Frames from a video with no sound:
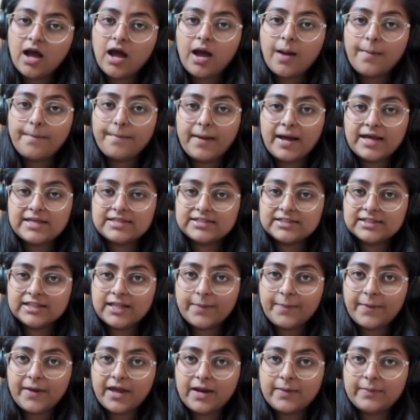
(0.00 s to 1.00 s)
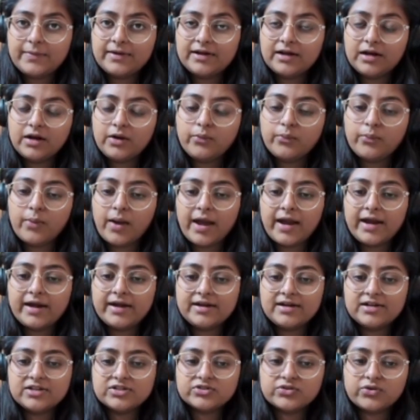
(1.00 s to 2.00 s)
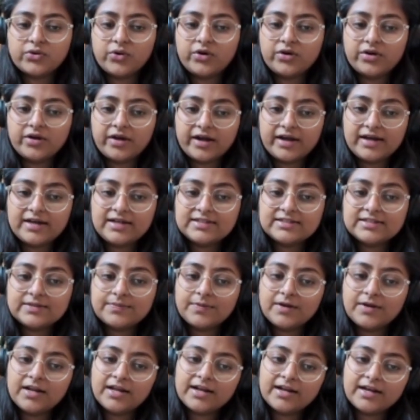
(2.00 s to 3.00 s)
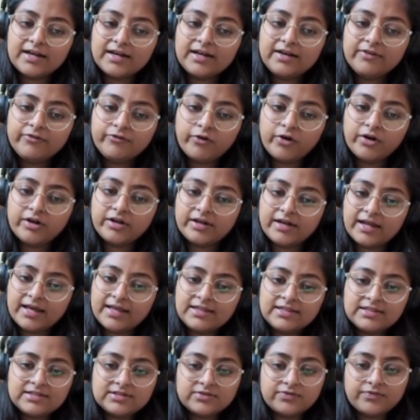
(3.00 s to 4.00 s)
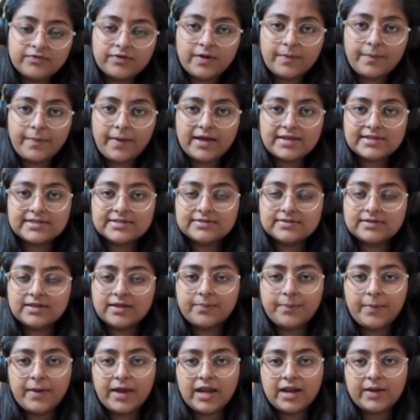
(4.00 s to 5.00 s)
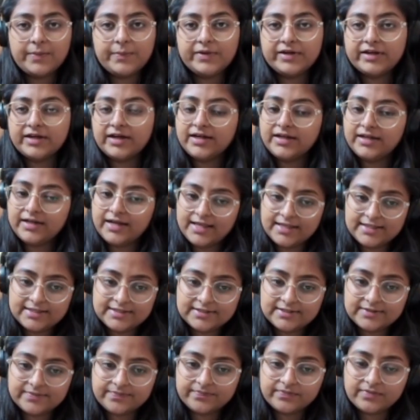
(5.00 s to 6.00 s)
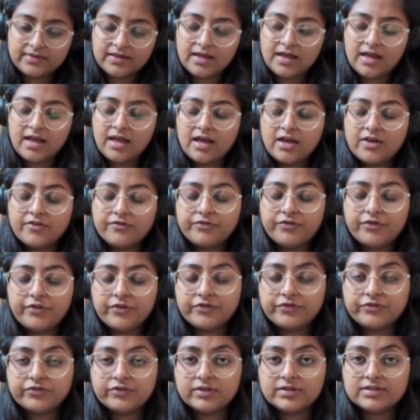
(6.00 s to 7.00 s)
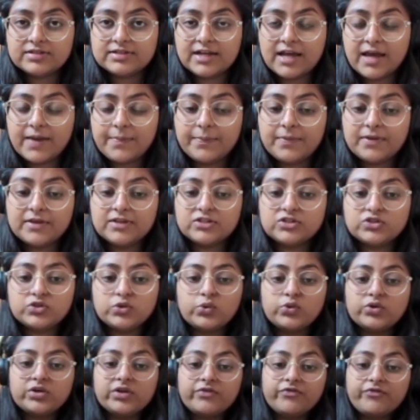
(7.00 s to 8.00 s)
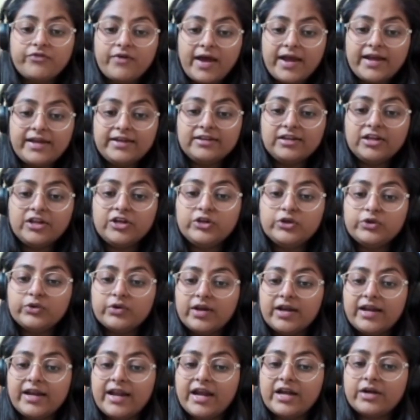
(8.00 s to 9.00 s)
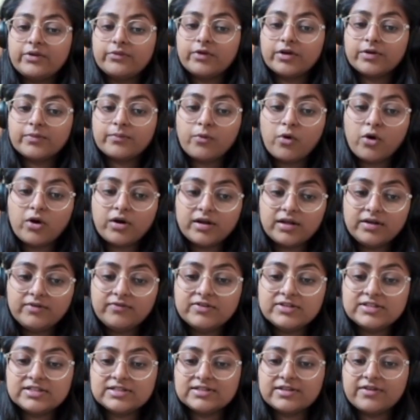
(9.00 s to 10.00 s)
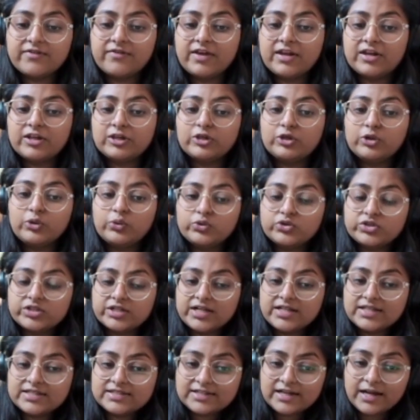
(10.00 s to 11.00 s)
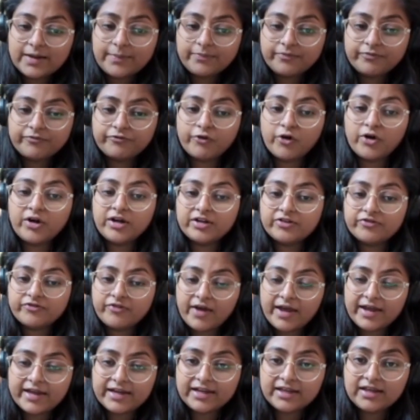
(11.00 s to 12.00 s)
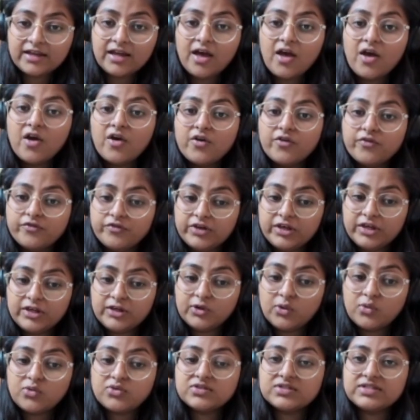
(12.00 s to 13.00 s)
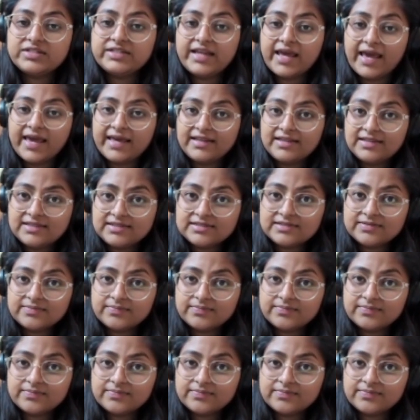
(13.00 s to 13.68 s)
passing the parameter y underscore train. Similarly, for test, we have passed the parameter test. Fifth step is to define the neural network model, which is a very crucial step. For defining, we use dense